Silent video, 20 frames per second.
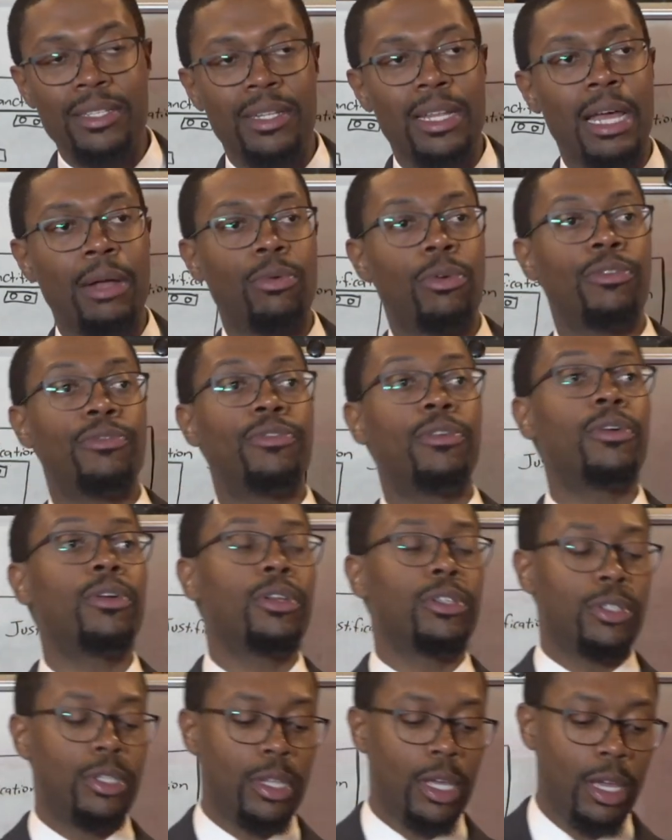is not
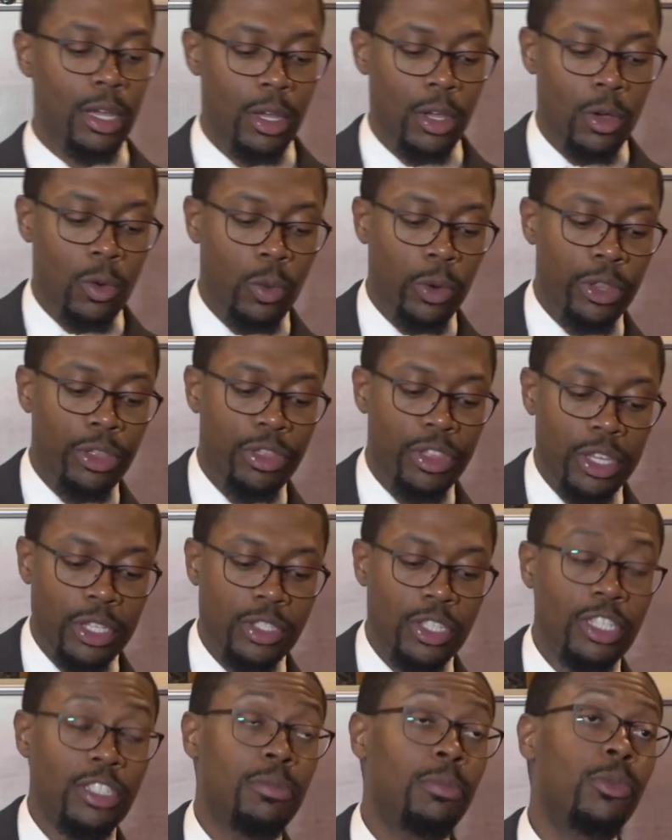referring to that. What
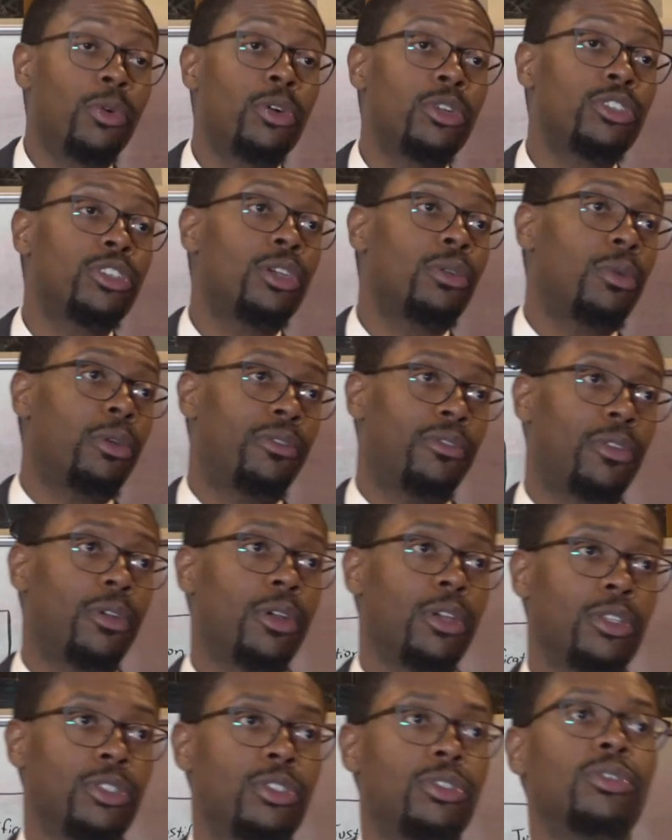this is more so
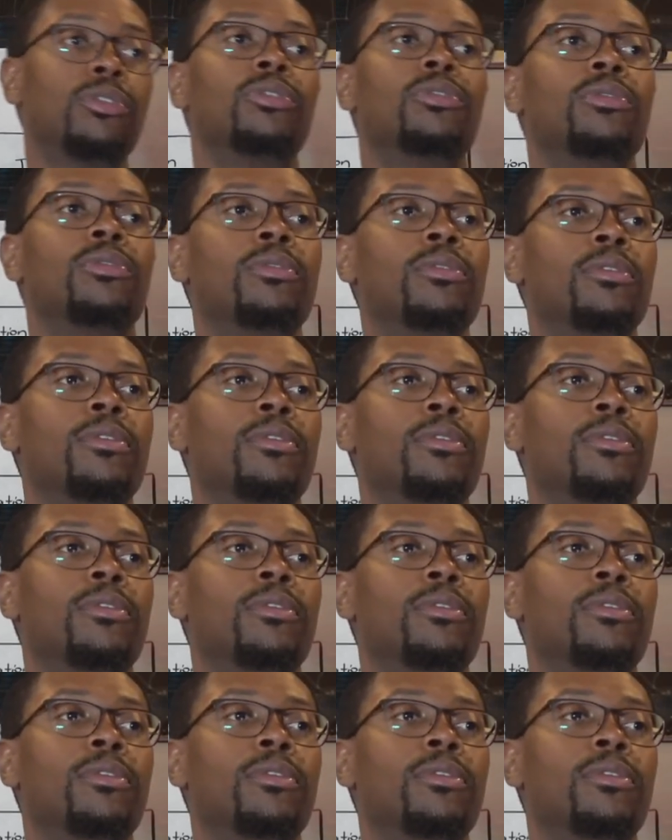referring to